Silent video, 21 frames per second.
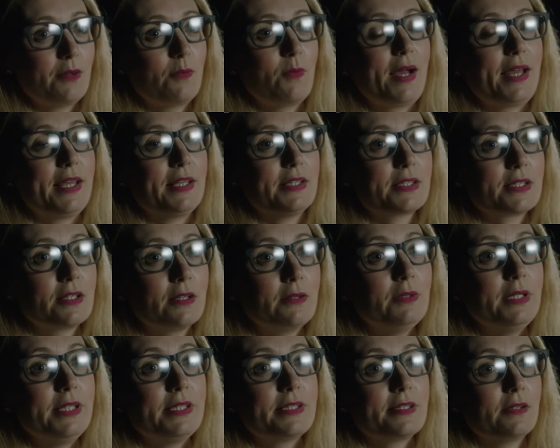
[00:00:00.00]
away,
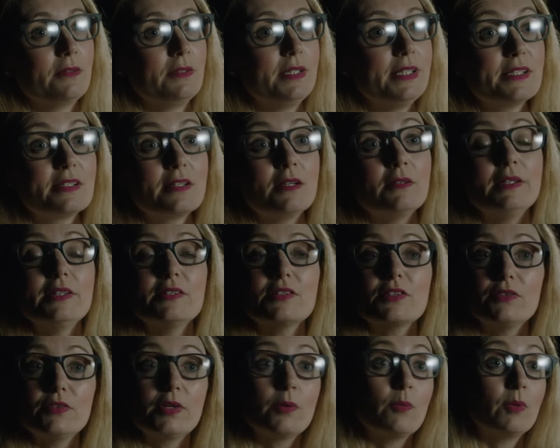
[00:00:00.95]
slowly, slowly, slowly,
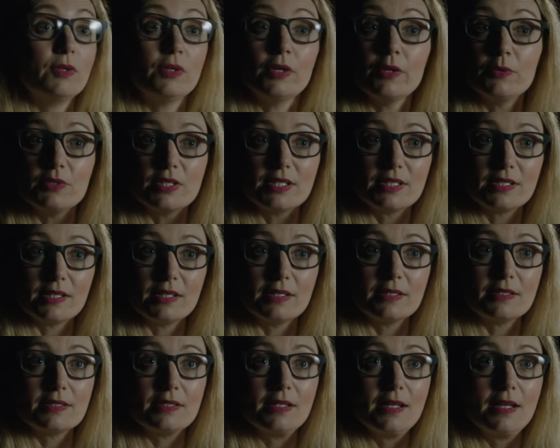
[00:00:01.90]
so no one
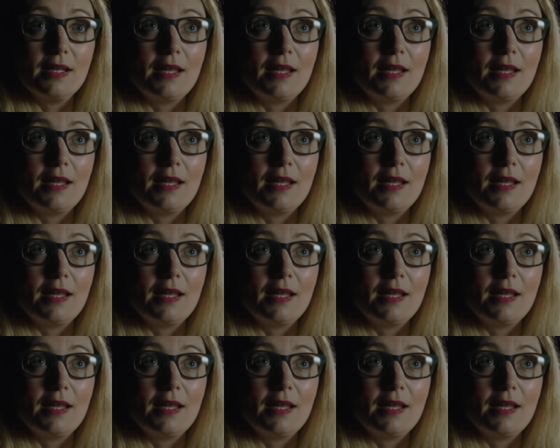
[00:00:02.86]
notices.